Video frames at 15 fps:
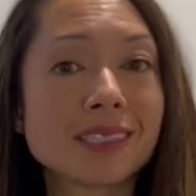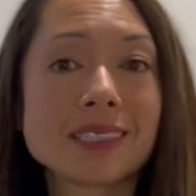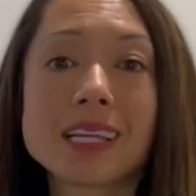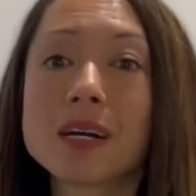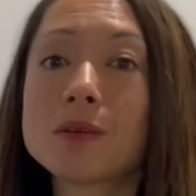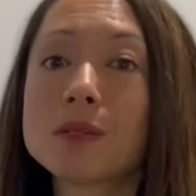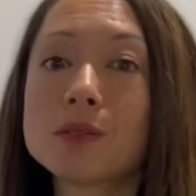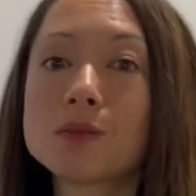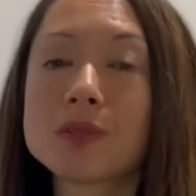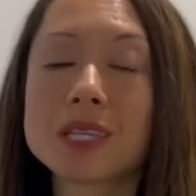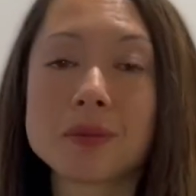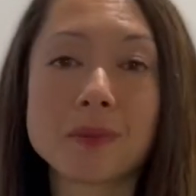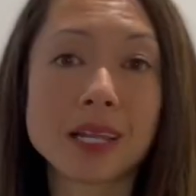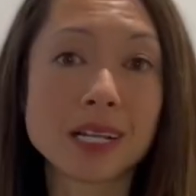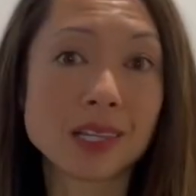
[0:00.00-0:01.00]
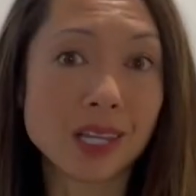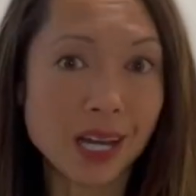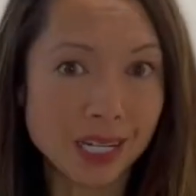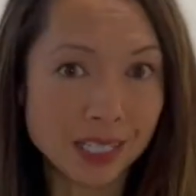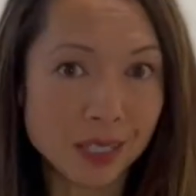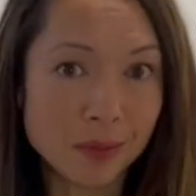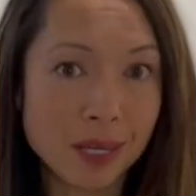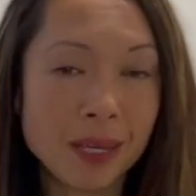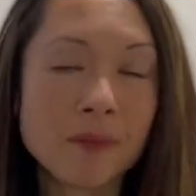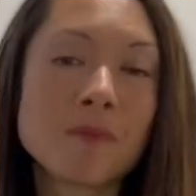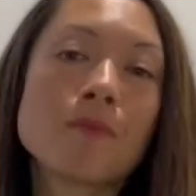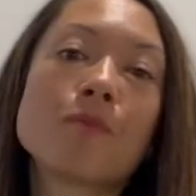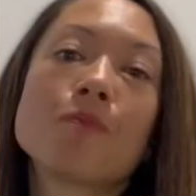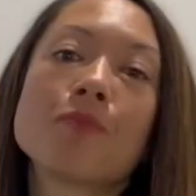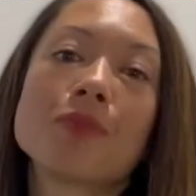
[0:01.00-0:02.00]
That would really mean a lot to me.
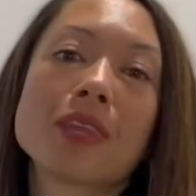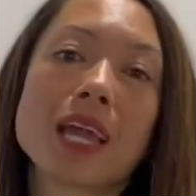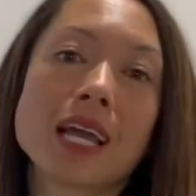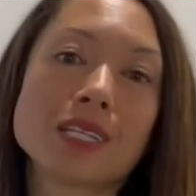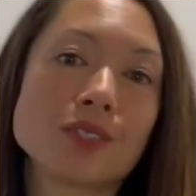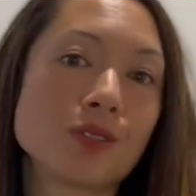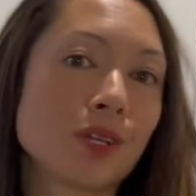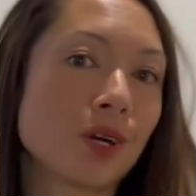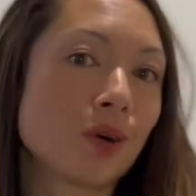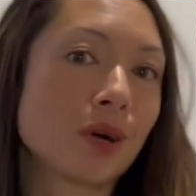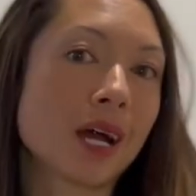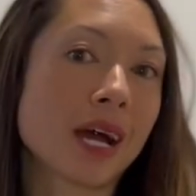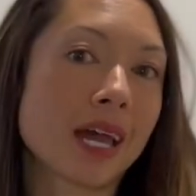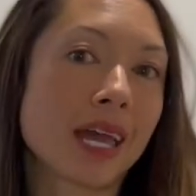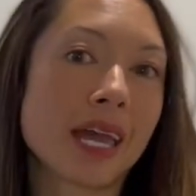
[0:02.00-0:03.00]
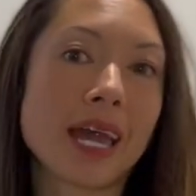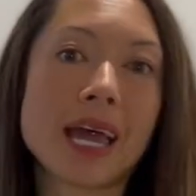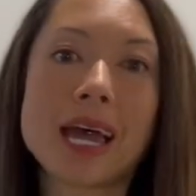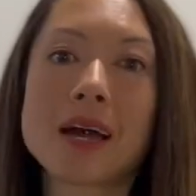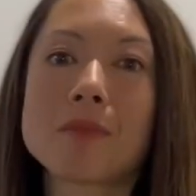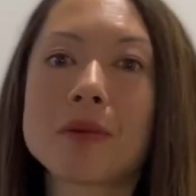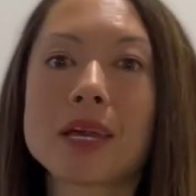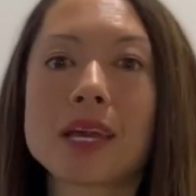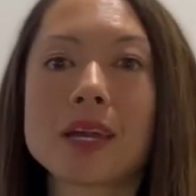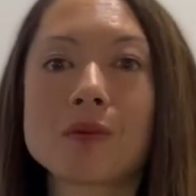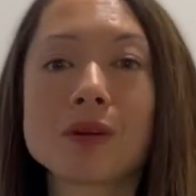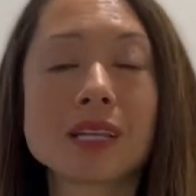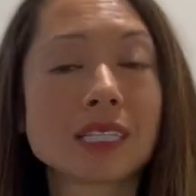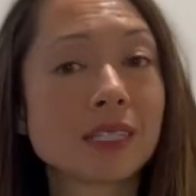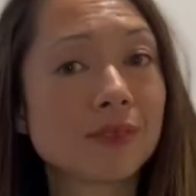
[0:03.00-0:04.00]
As you know, I am a
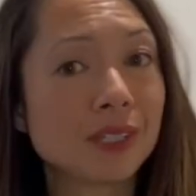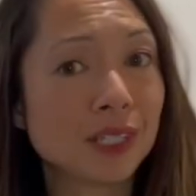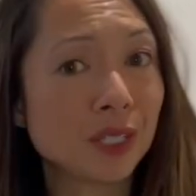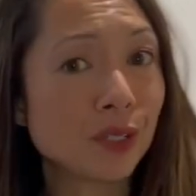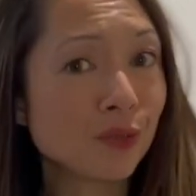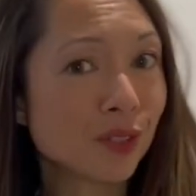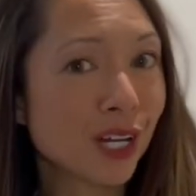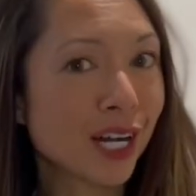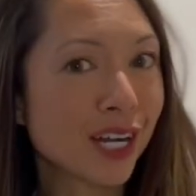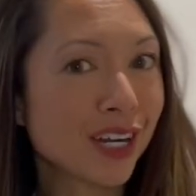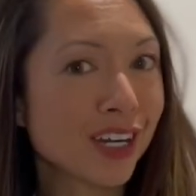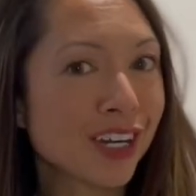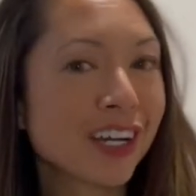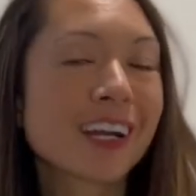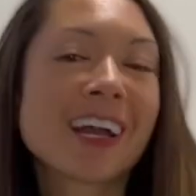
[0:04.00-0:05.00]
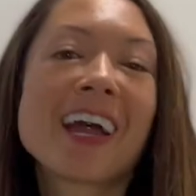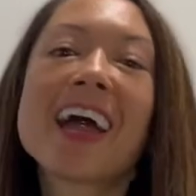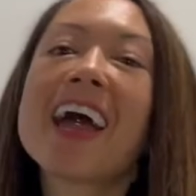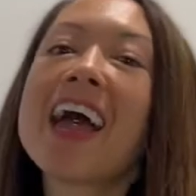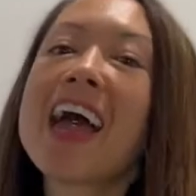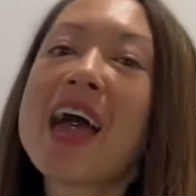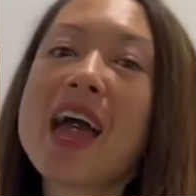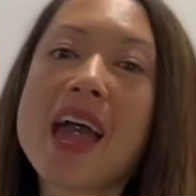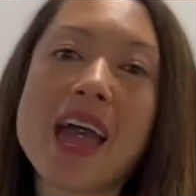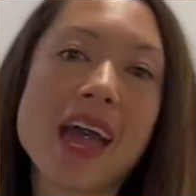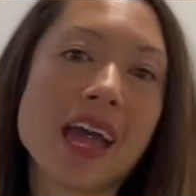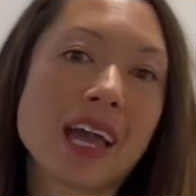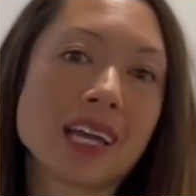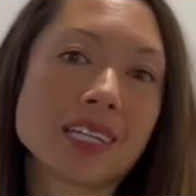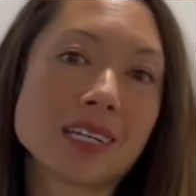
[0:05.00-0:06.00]
relatively new vlogger,
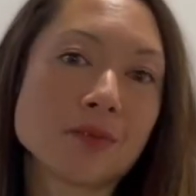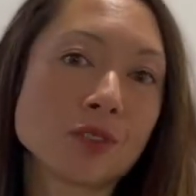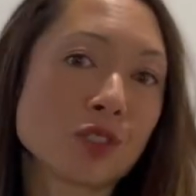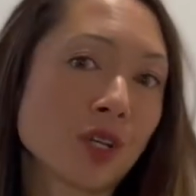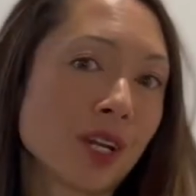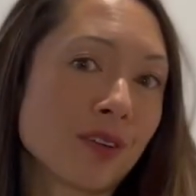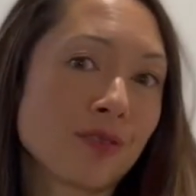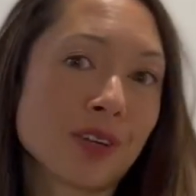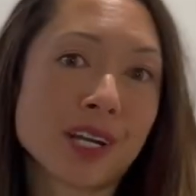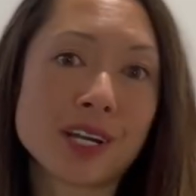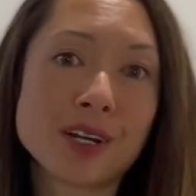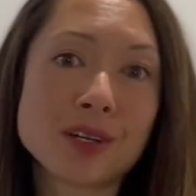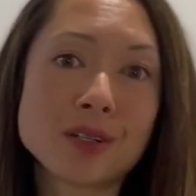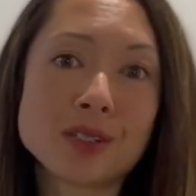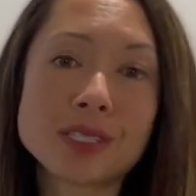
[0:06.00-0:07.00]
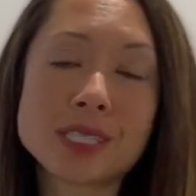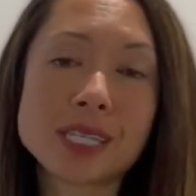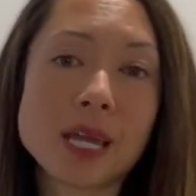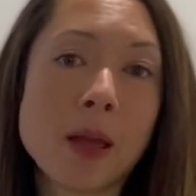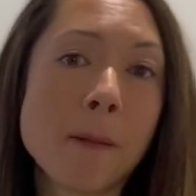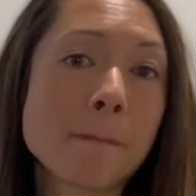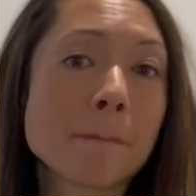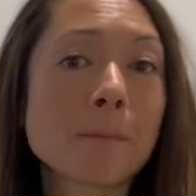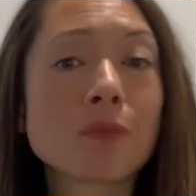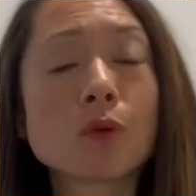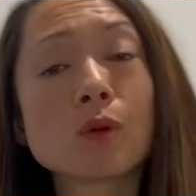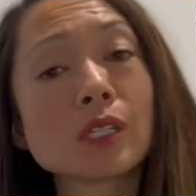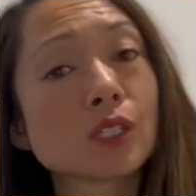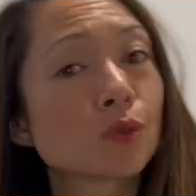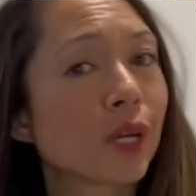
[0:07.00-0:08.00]
and I'm just trying to figure out
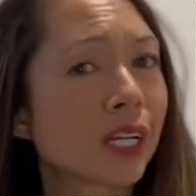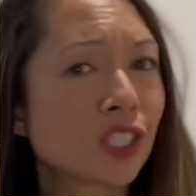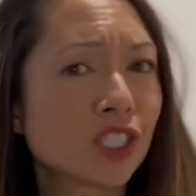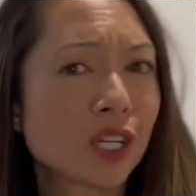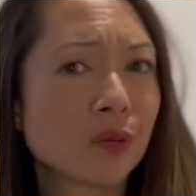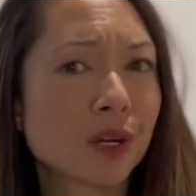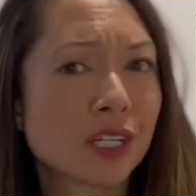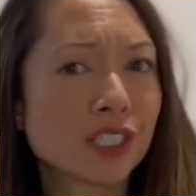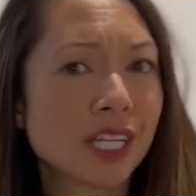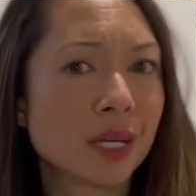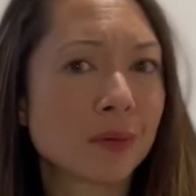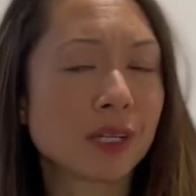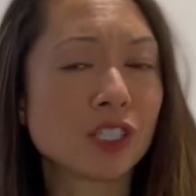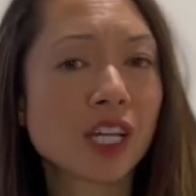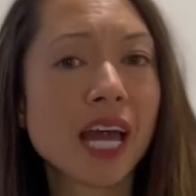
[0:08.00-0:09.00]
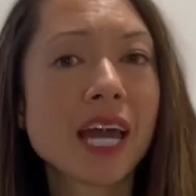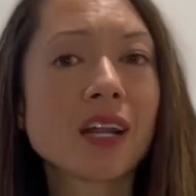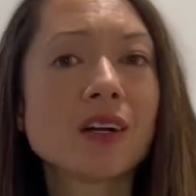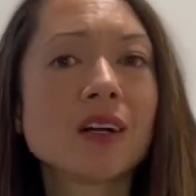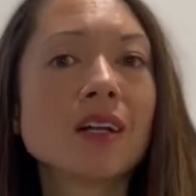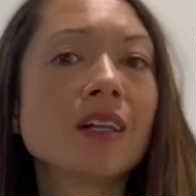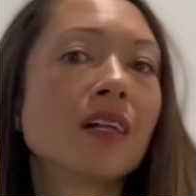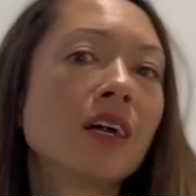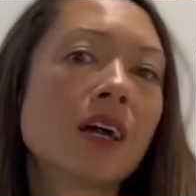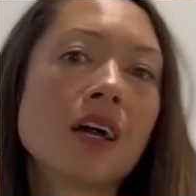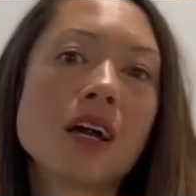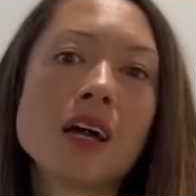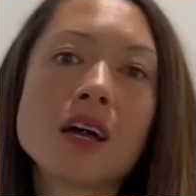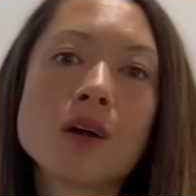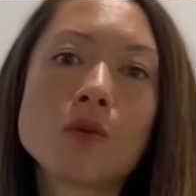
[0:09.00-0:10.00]
what direction I want to take my channel,
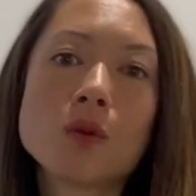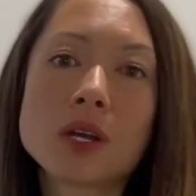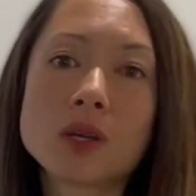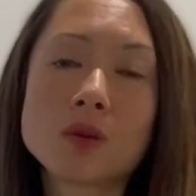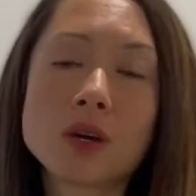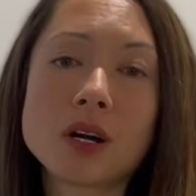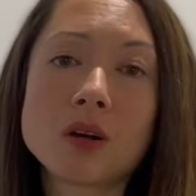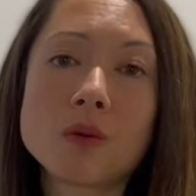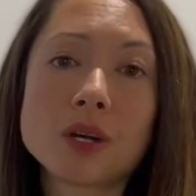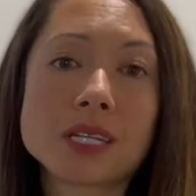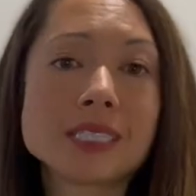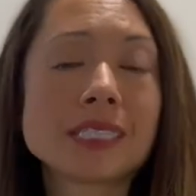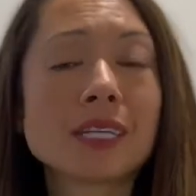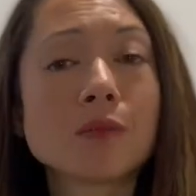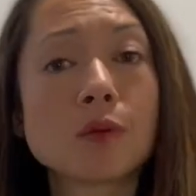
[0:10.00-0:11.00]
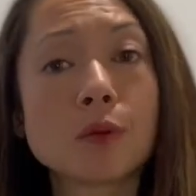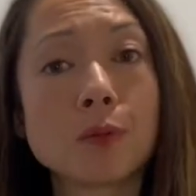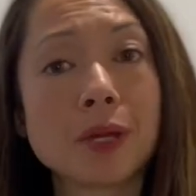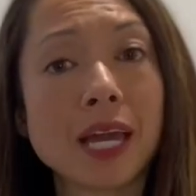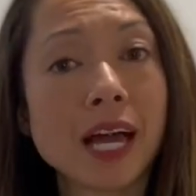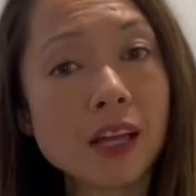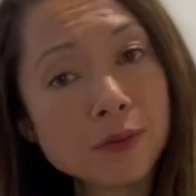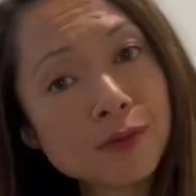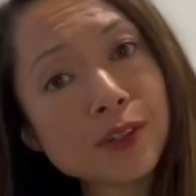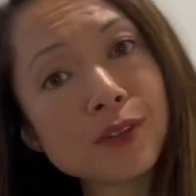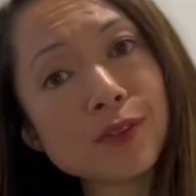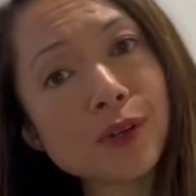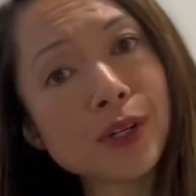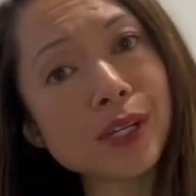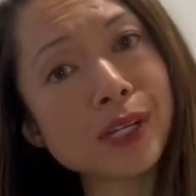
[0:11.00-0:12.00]
what you all want to see, what would be helpful
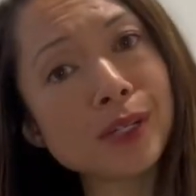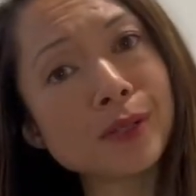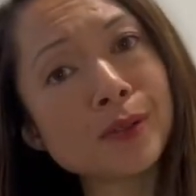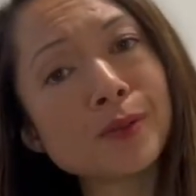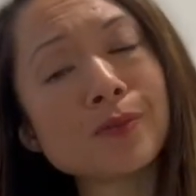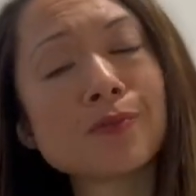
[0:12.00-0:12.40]
for you.